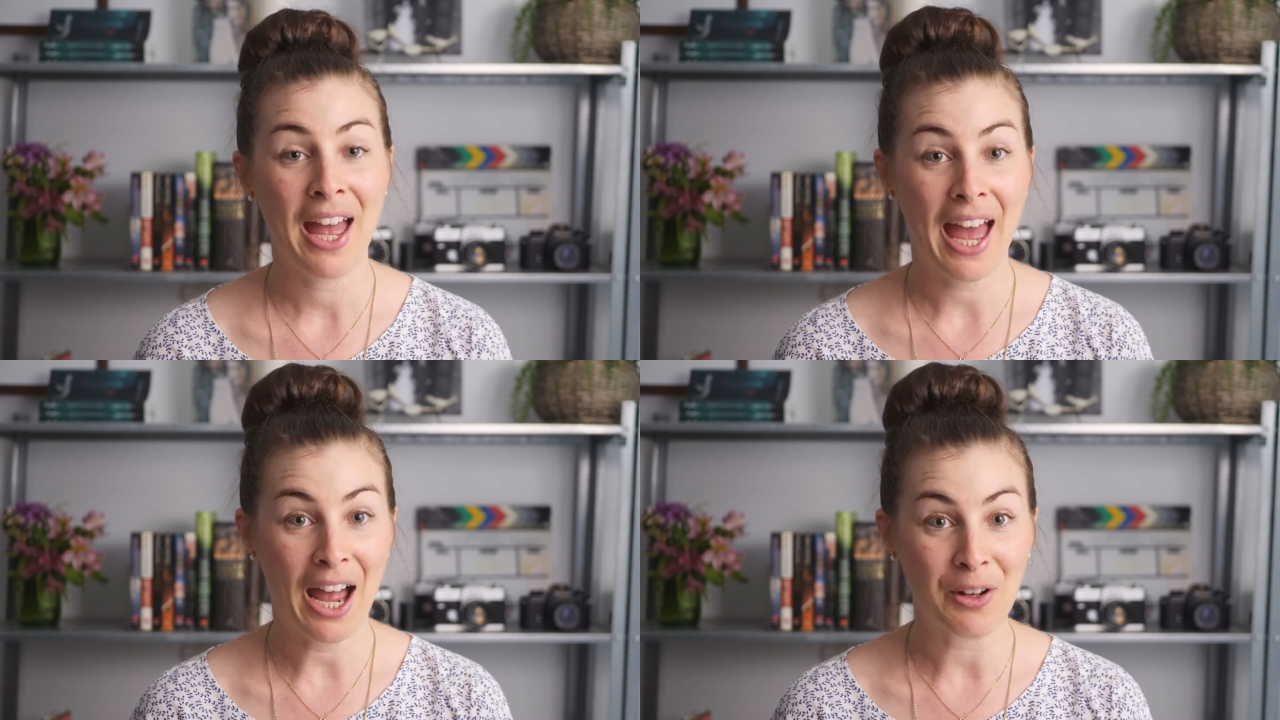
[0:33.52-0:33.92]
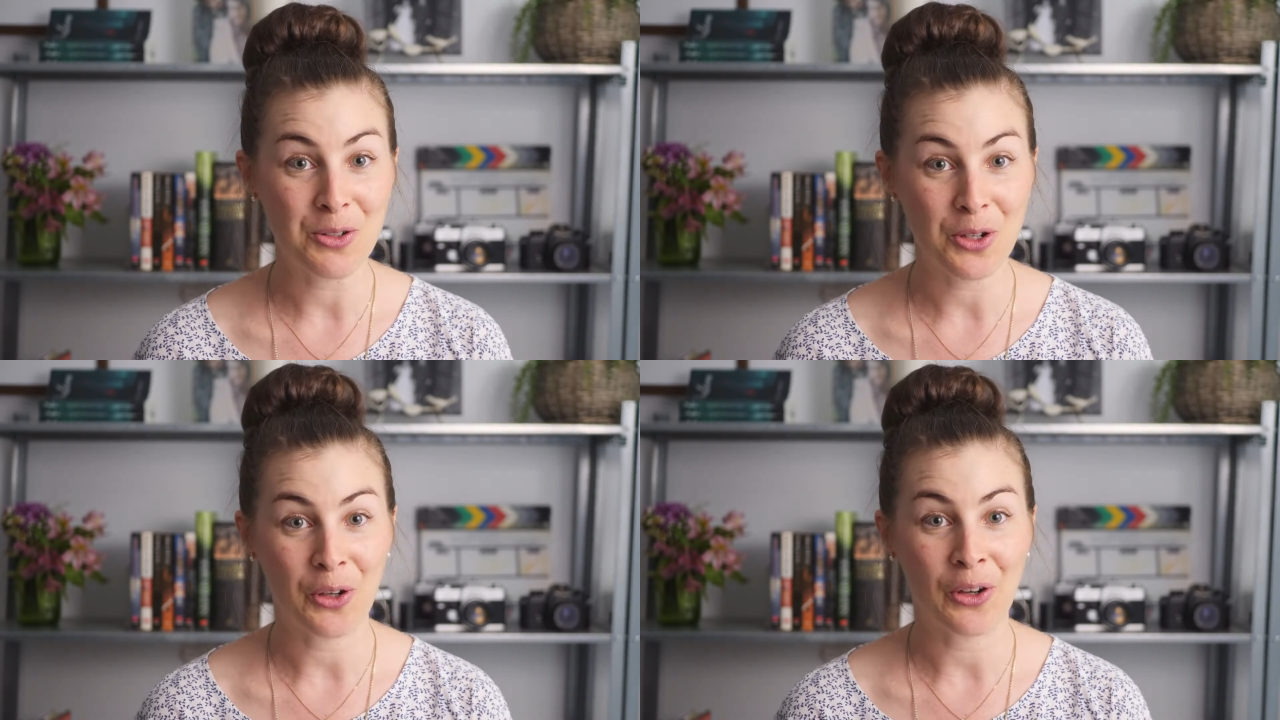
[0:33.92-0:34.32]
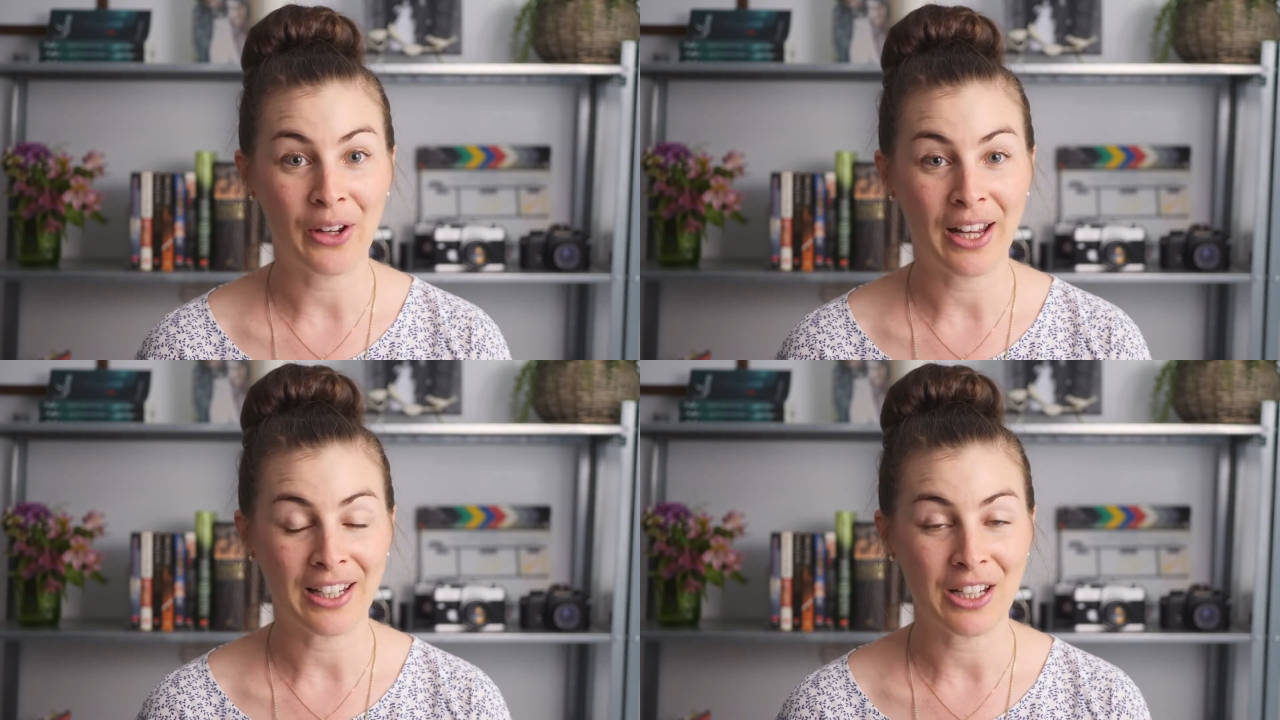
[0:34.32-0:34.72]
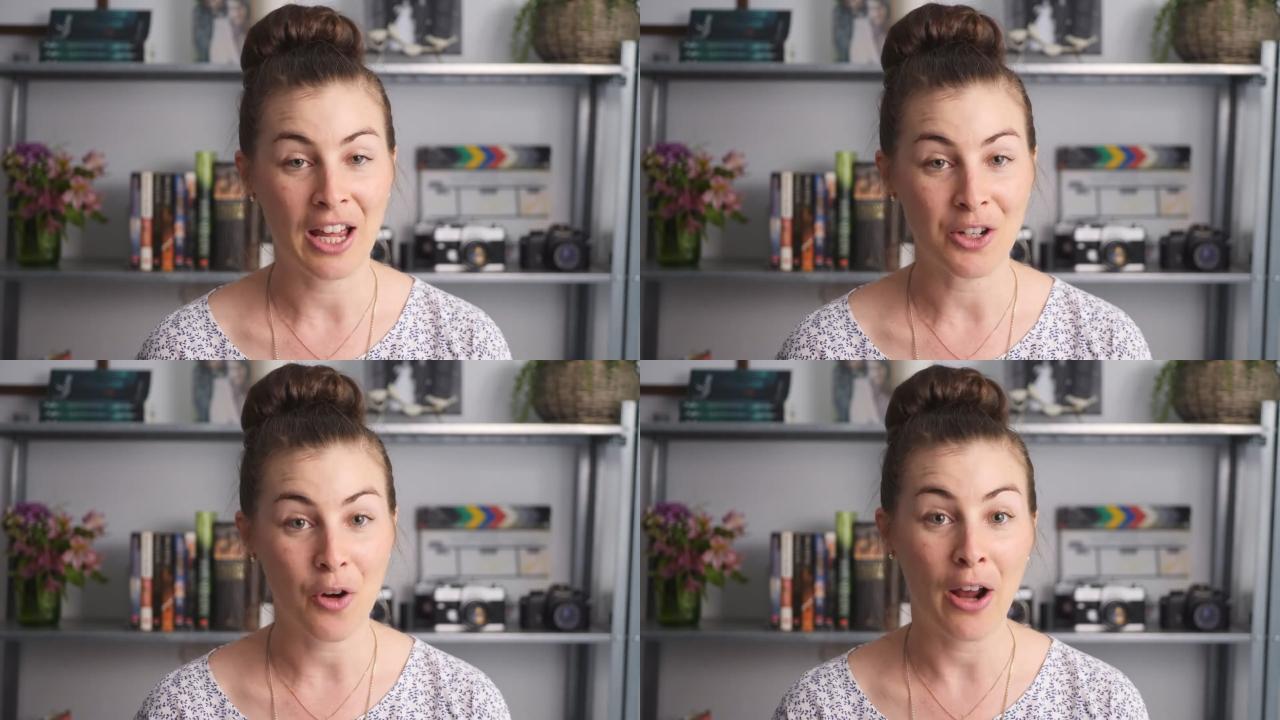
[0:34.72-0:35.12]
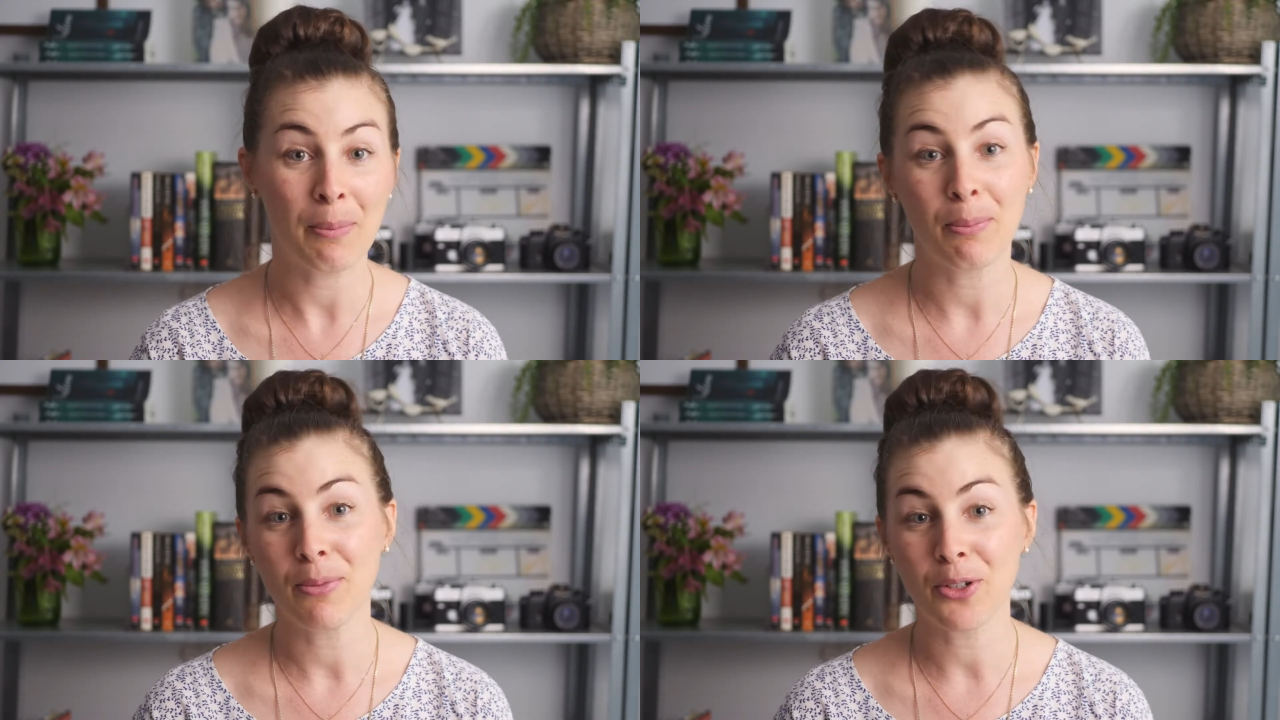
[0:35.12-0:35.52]
hound her and try
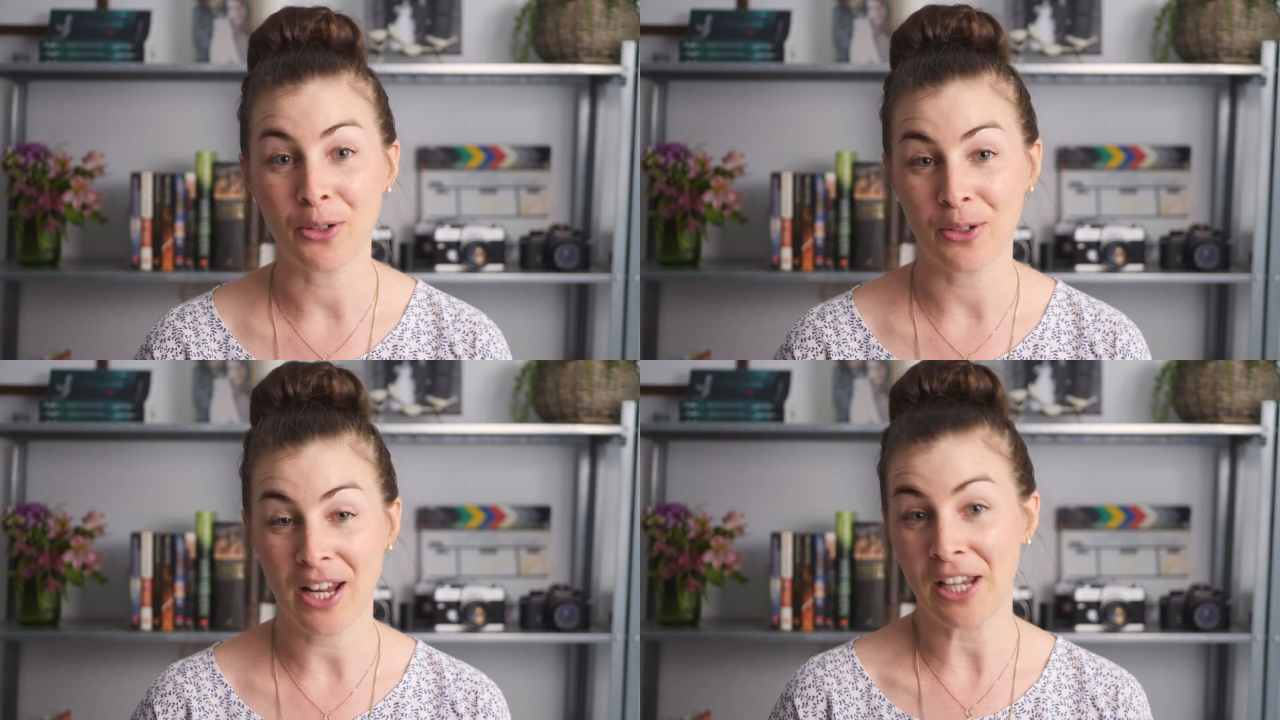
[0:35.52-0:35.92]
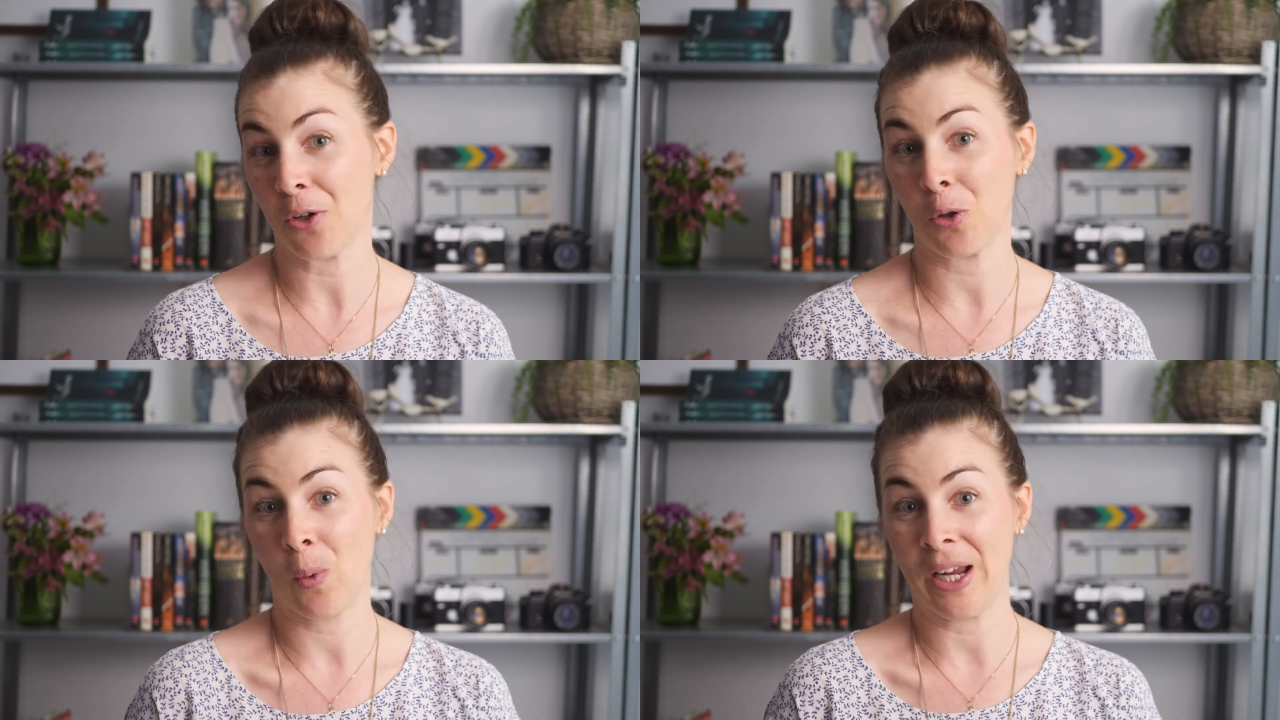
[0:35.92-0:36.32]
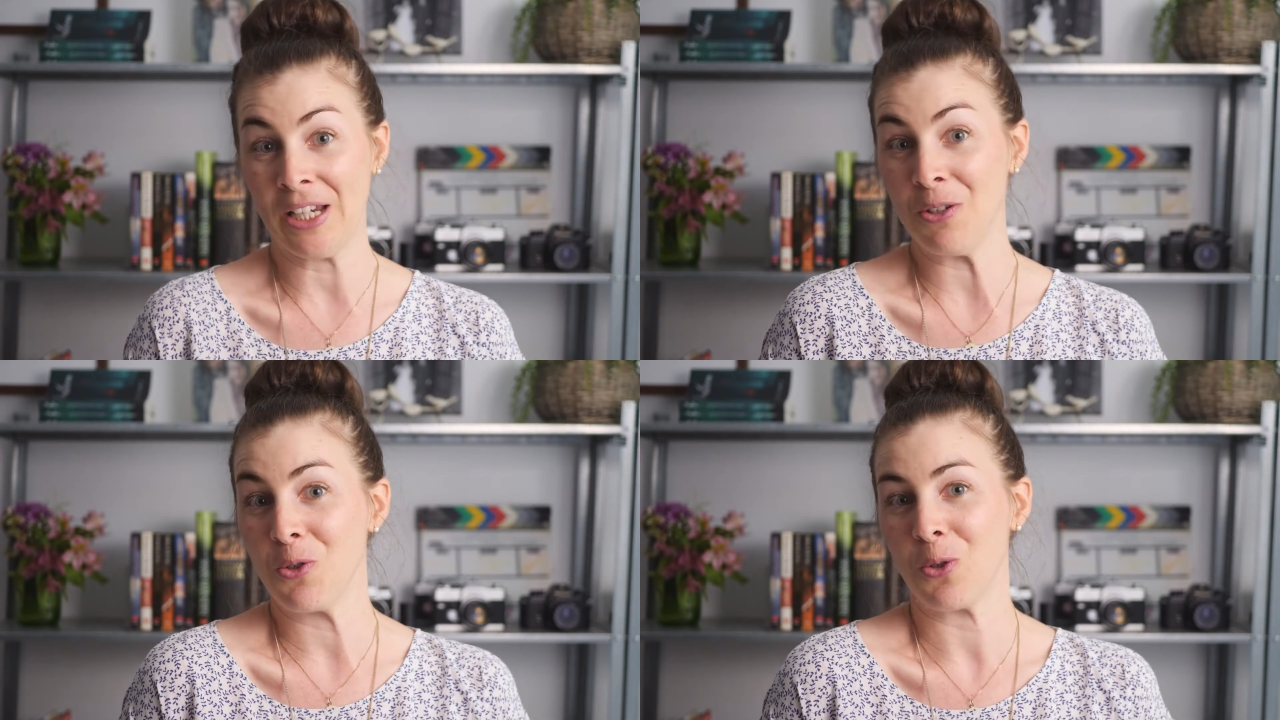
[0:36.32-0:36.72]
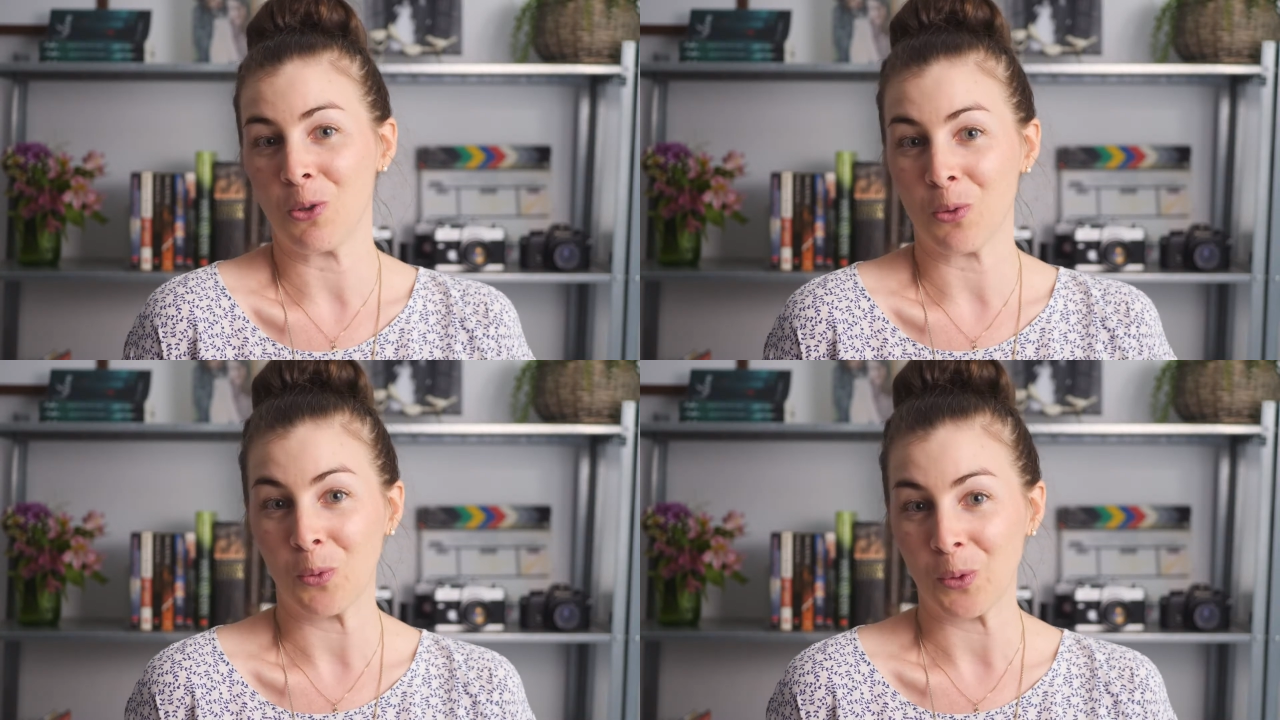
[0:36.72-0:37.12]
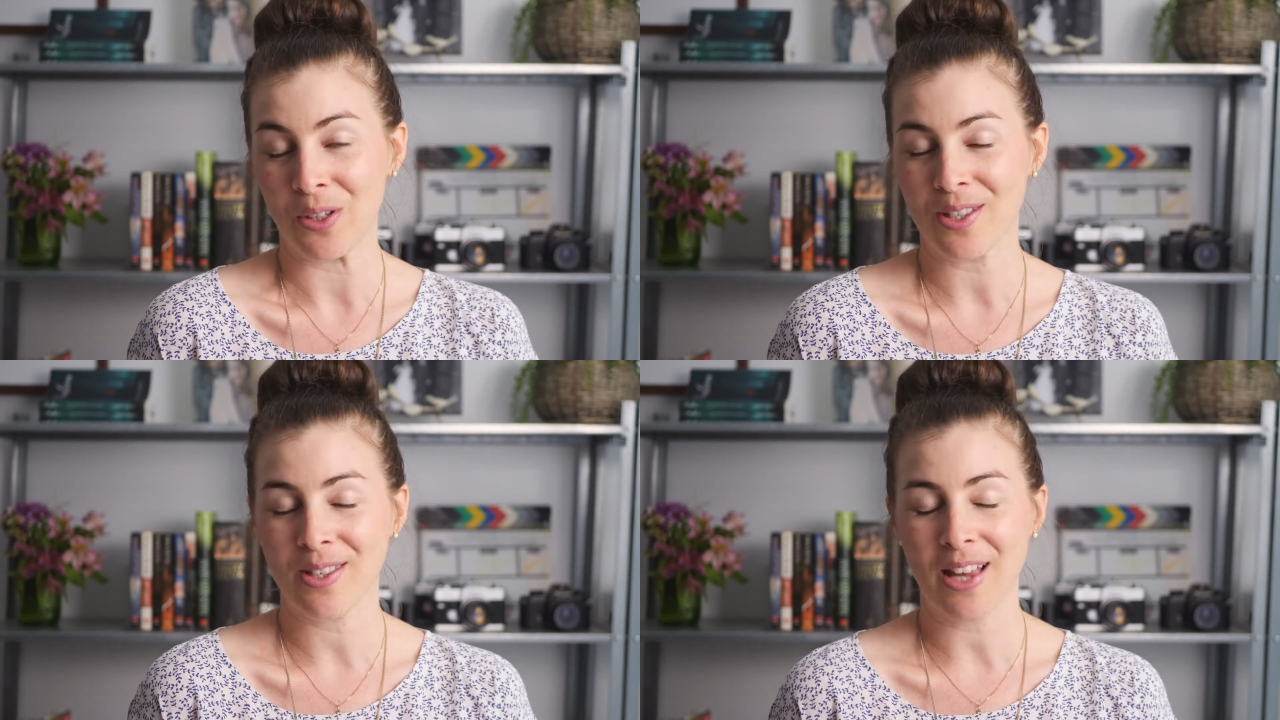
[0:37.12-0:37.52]
to take her away into the
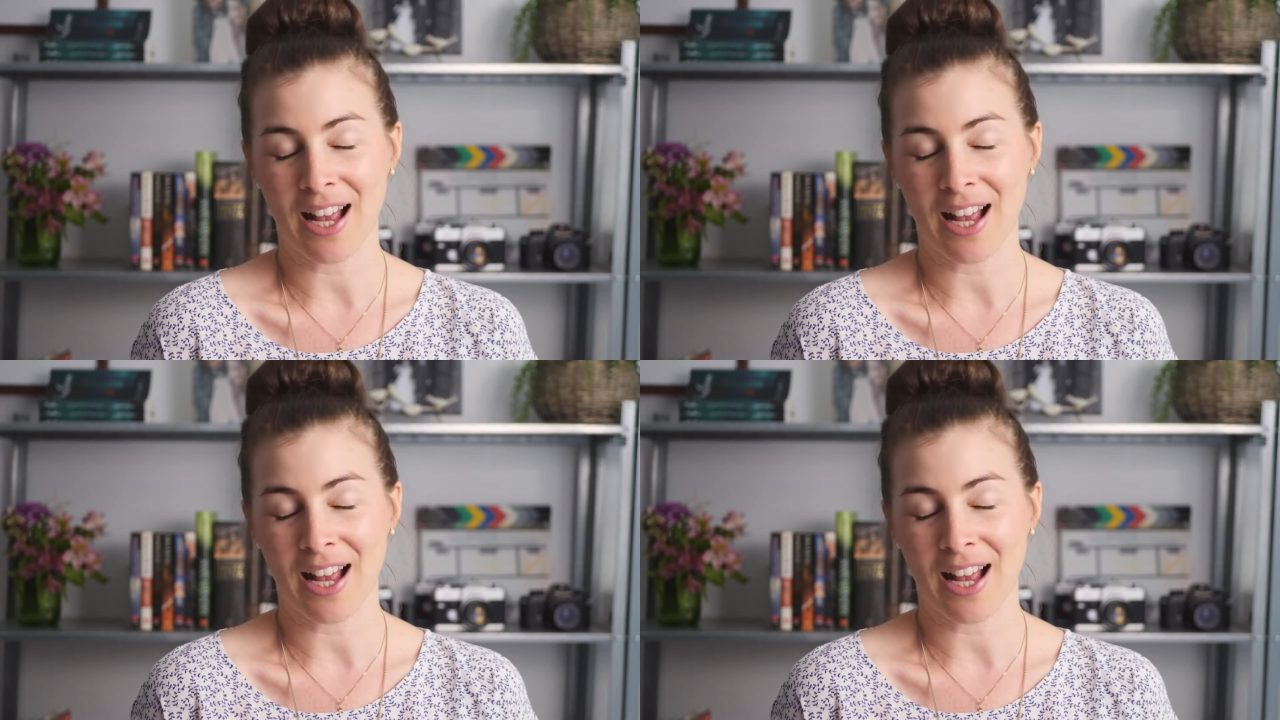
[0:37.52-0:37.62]
woods,